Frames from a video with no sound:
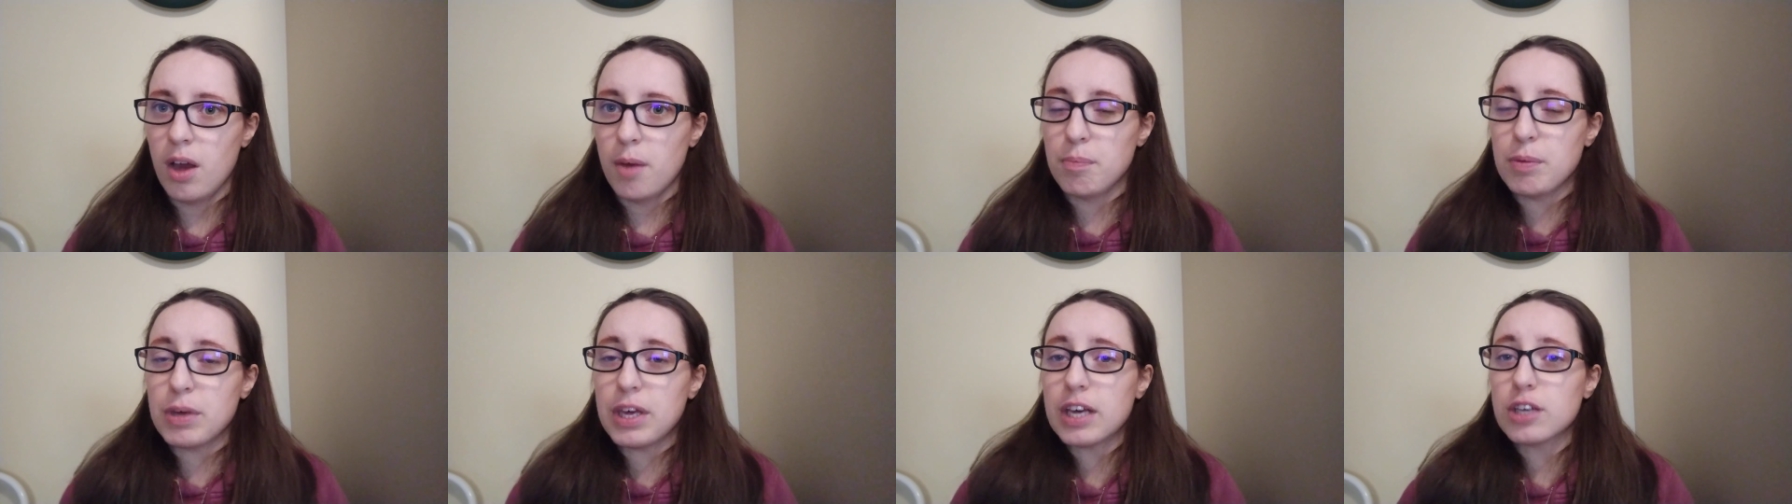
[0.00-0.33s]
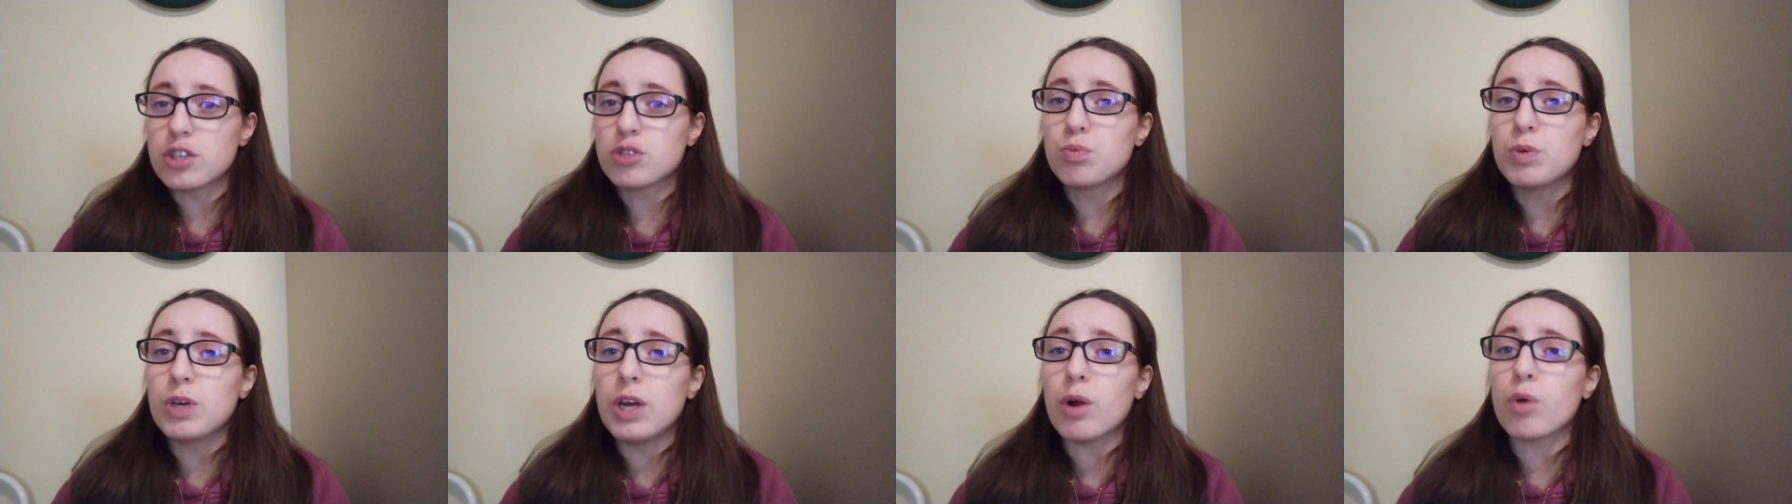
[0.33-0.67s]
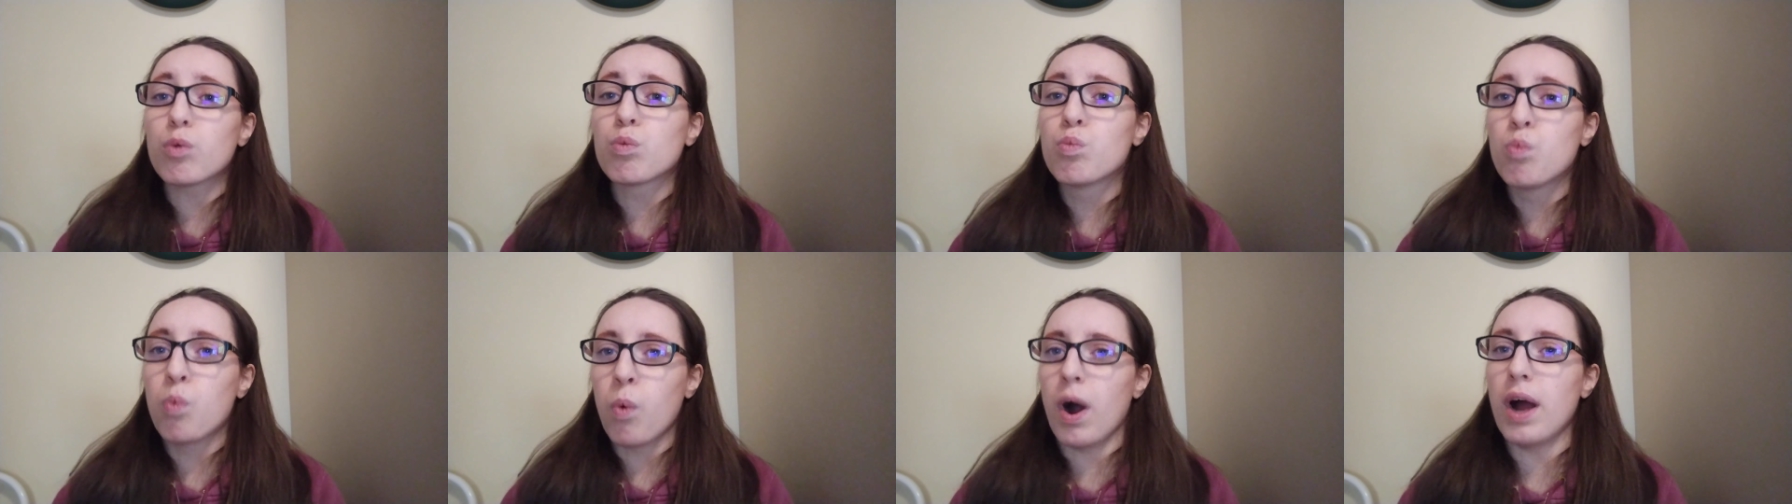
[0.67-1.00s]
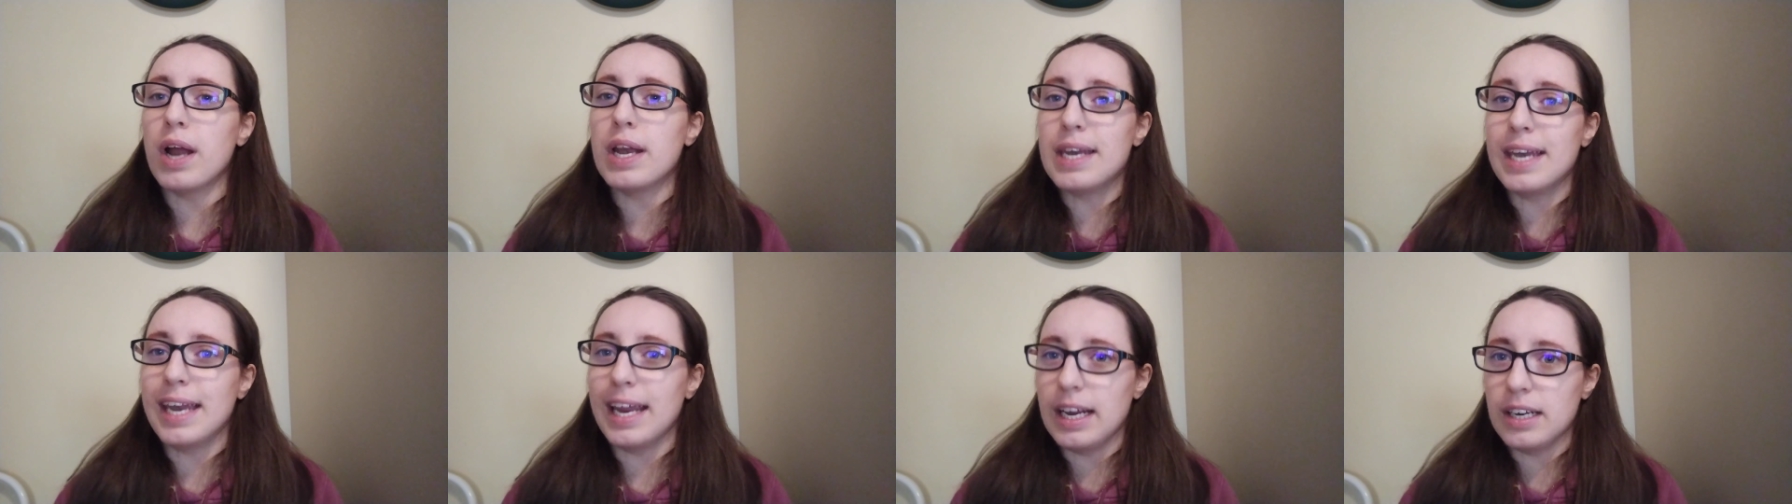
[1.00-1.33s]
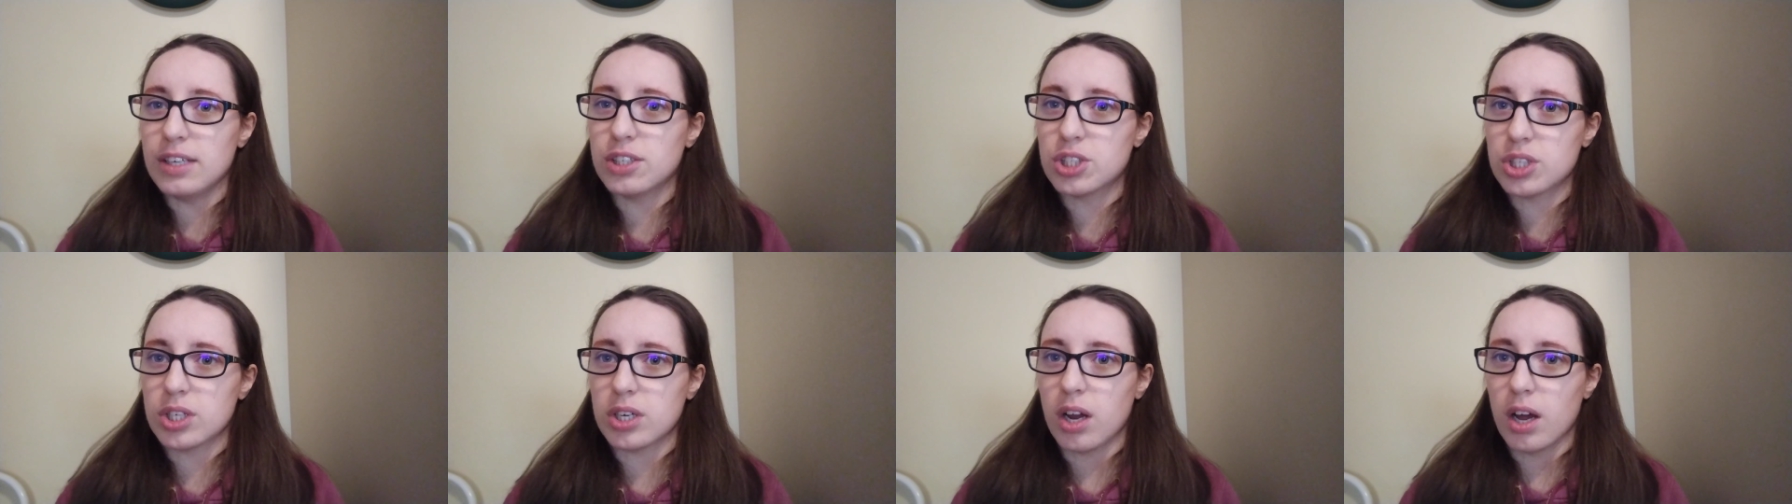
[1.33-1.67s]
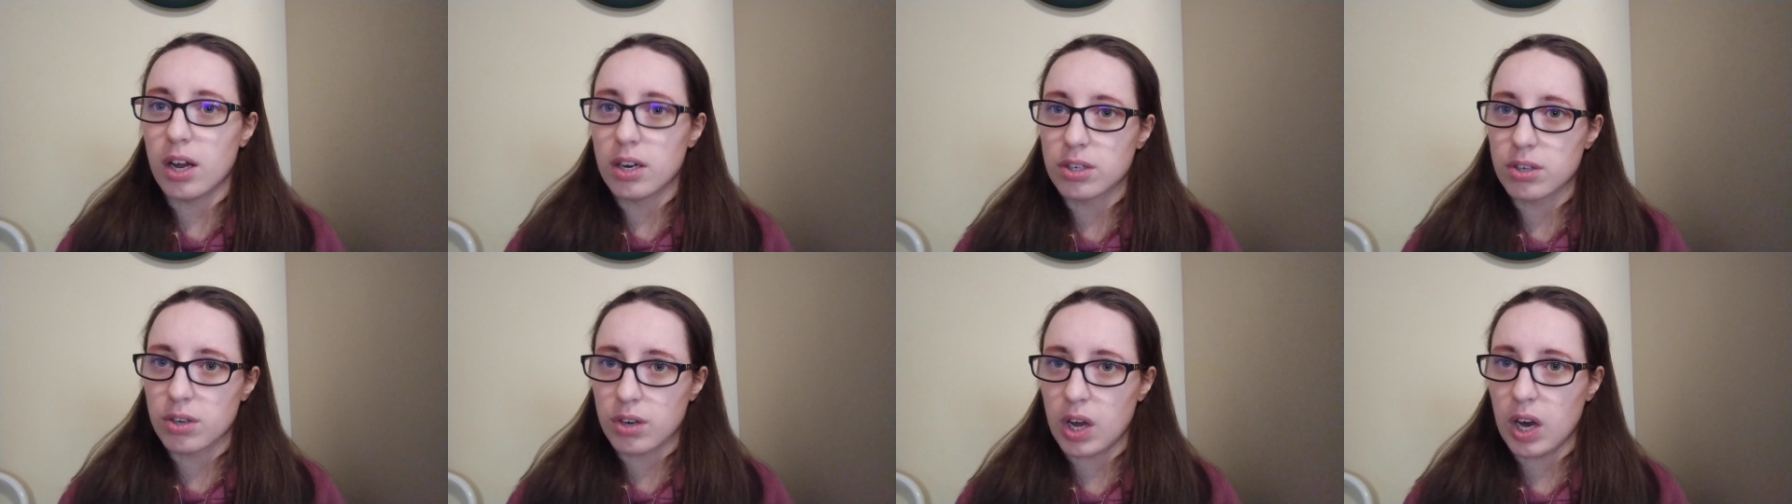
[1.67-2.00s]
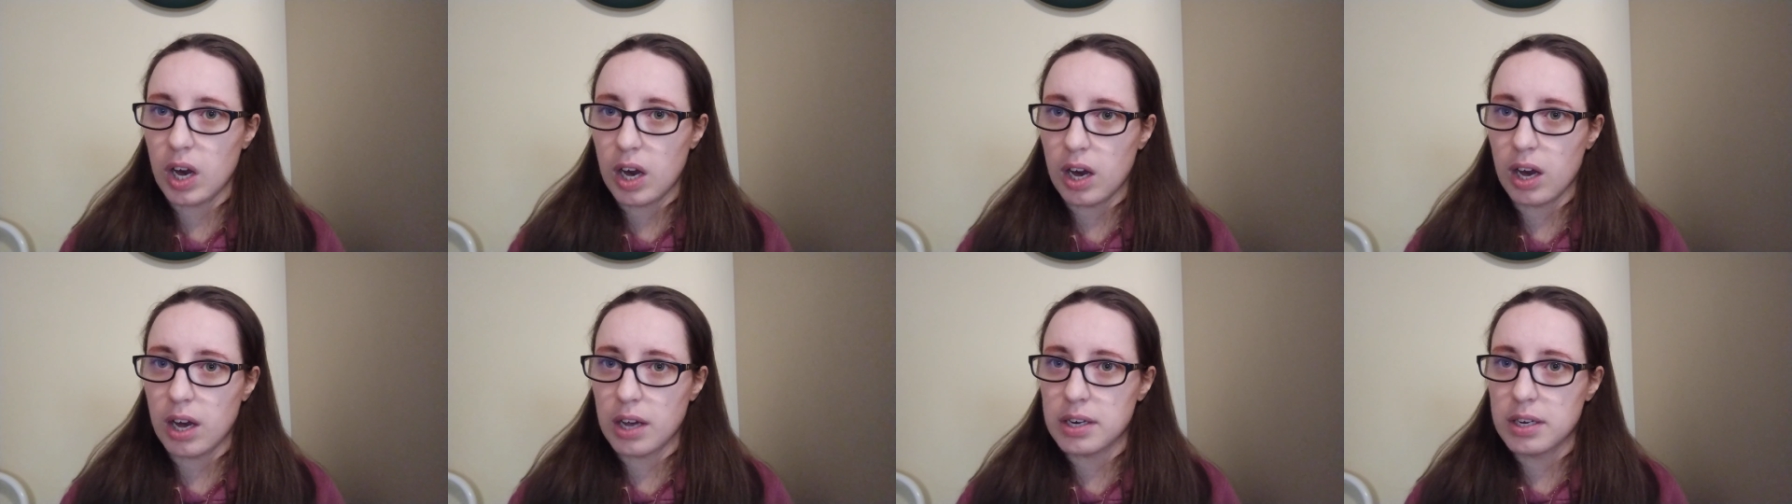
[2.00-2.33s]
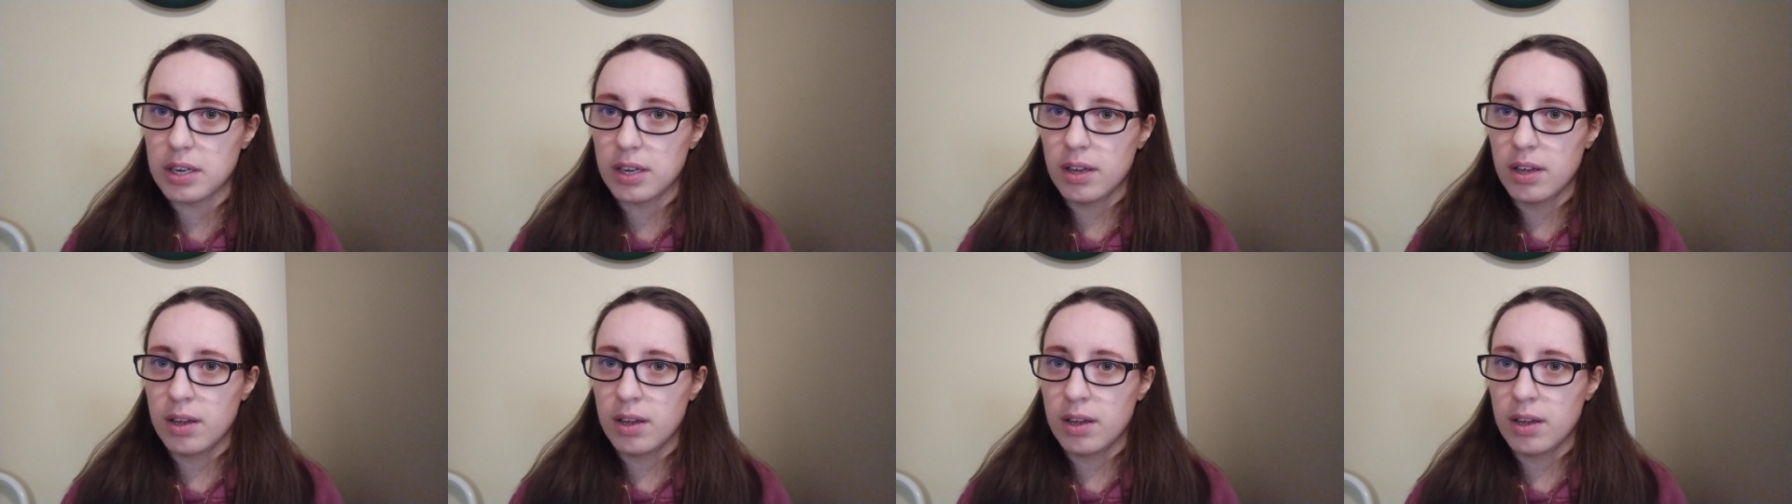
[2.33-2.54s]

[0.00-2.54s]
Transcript: Because we are one nation under God.